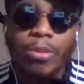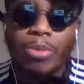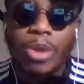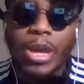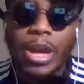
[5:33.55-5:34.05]

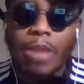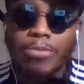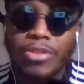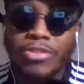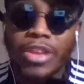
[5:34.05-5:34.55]
But I'm
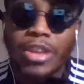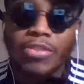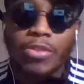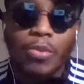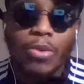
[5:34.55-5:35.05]
just saying,
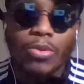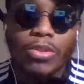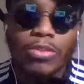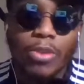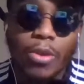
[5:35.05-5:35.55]
to work
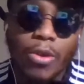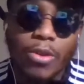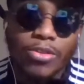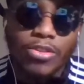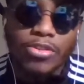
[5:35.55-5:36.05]
this
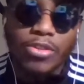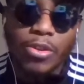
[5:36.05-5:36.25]
hard just